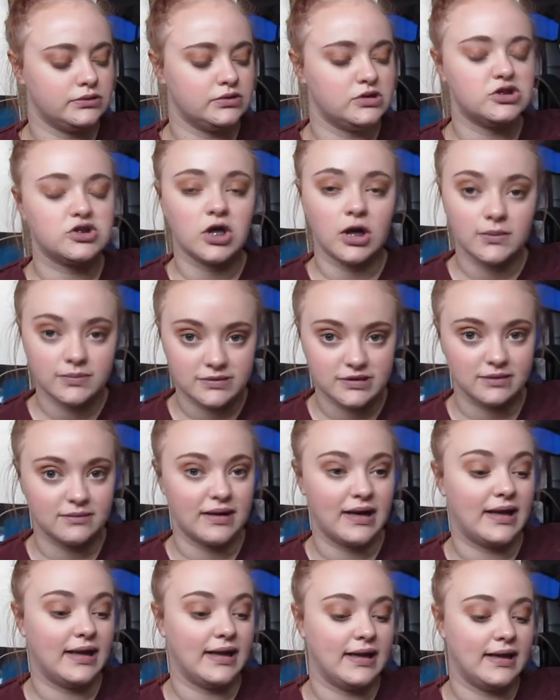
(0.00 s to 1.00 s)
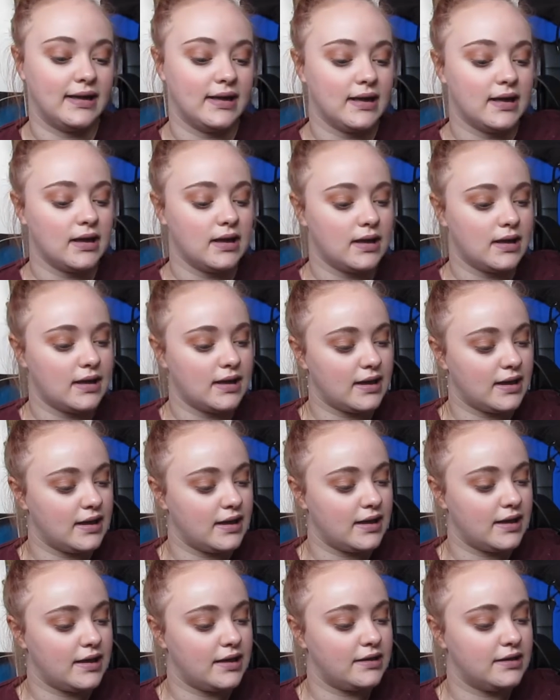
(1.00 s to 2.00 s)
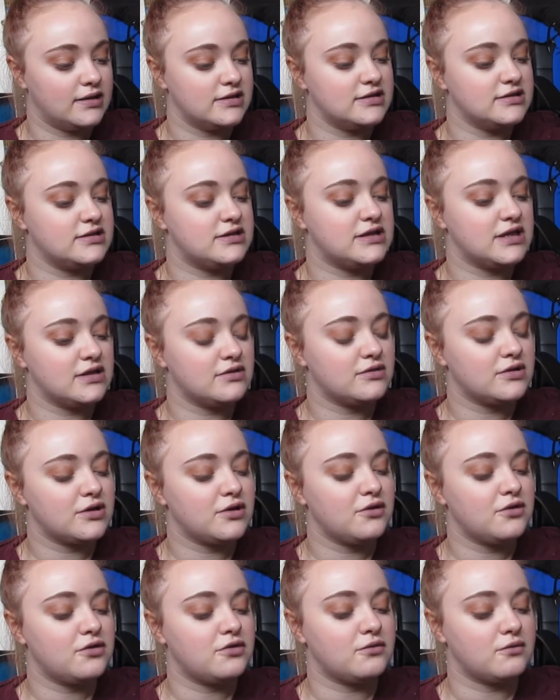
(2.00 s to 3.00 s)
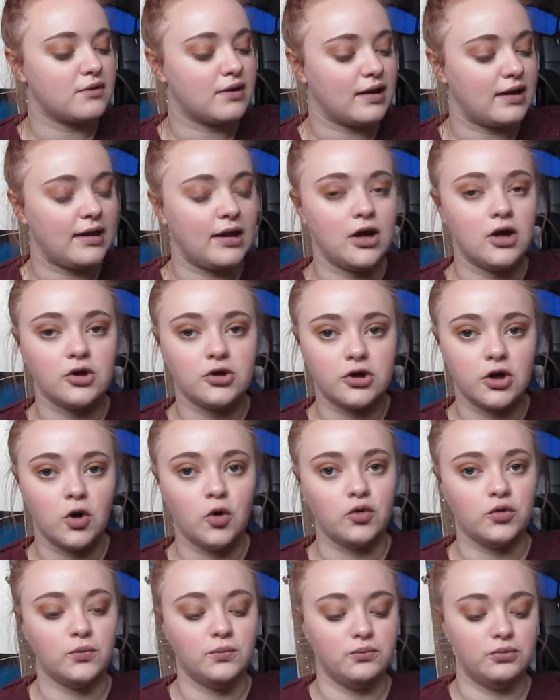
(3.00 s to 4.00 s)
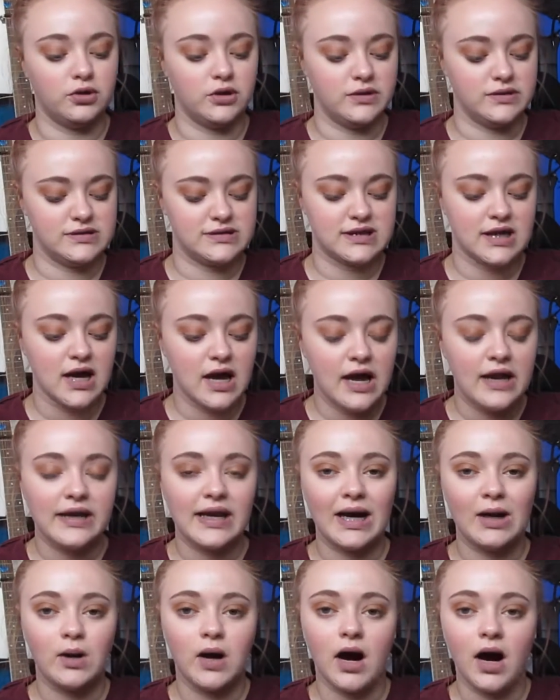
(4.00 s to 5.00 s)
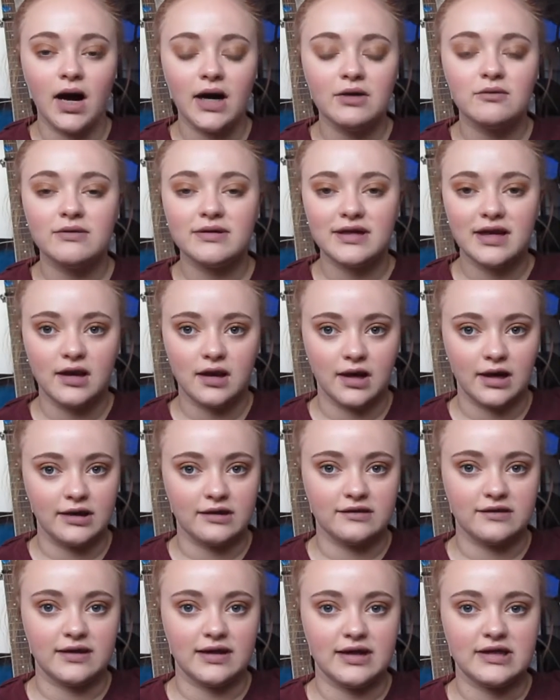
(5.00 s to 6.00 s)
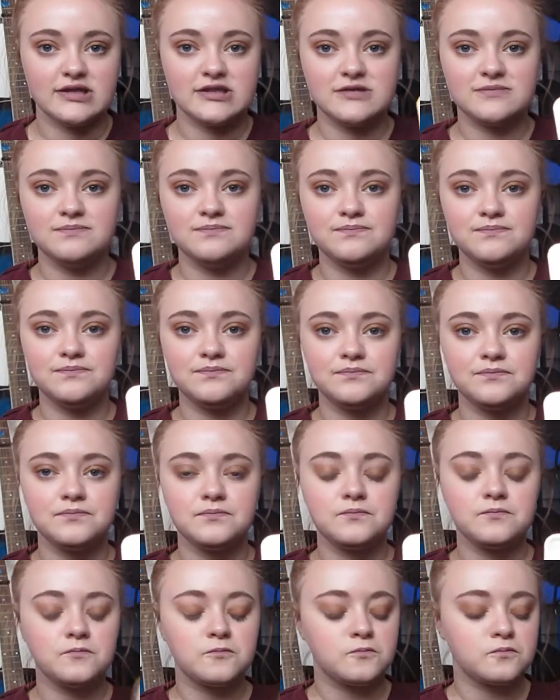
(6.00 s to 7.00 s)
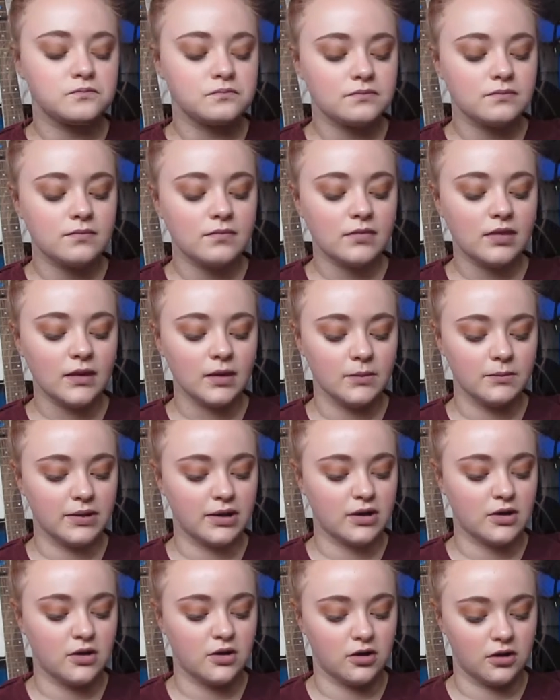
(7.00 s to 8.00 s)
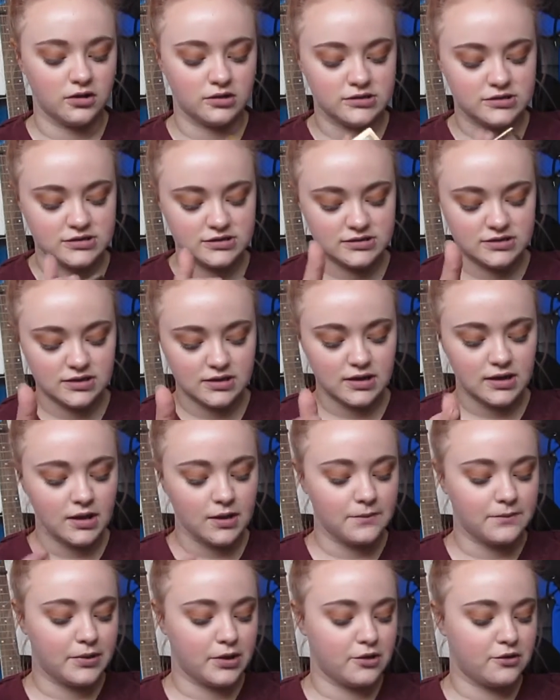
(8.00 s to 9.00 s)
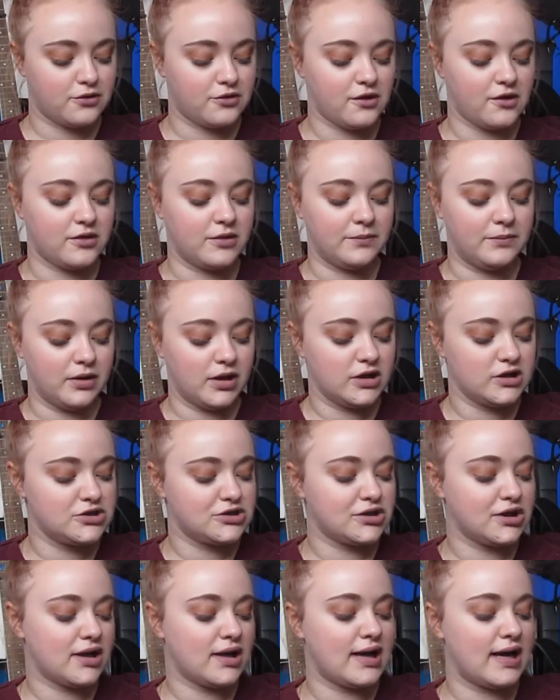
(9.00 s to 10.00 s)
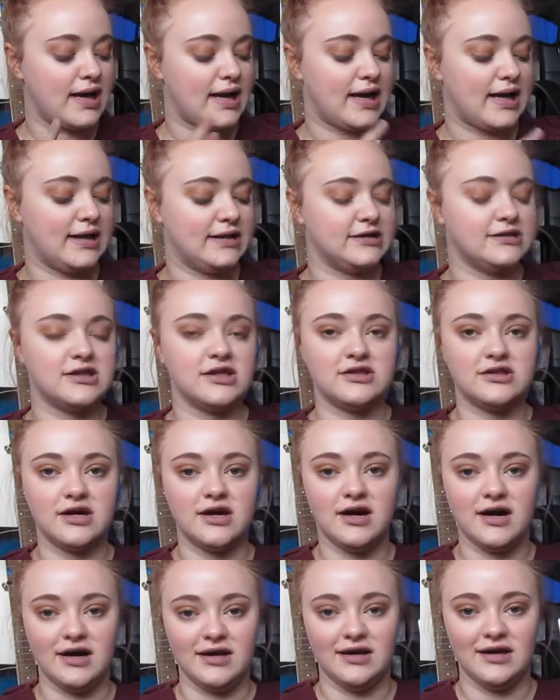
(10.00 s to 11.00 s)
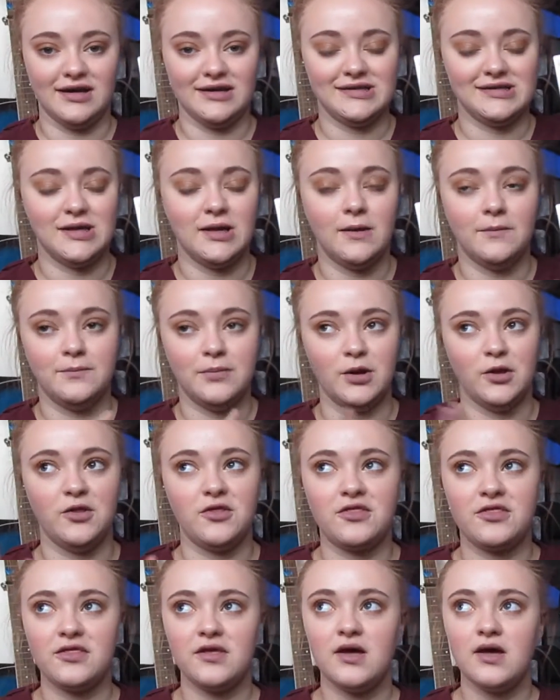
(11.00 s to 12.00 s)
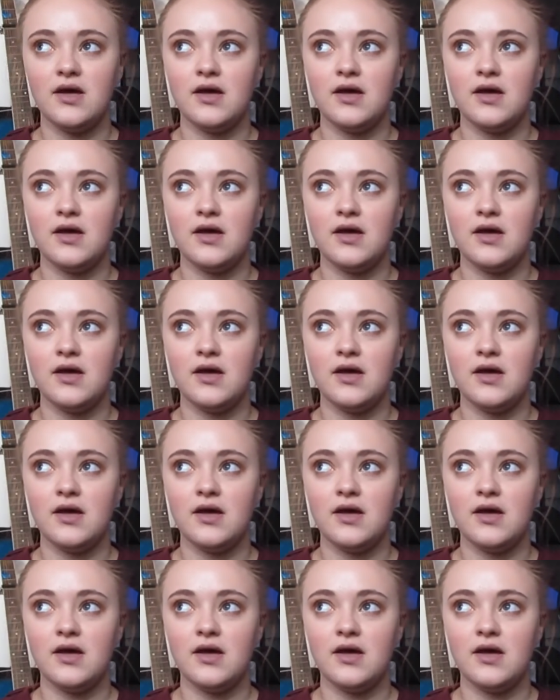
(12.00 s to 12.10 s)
sculpting palette in 03 Golden Bronze. Now I really like this because both the blusher and the highlighter are both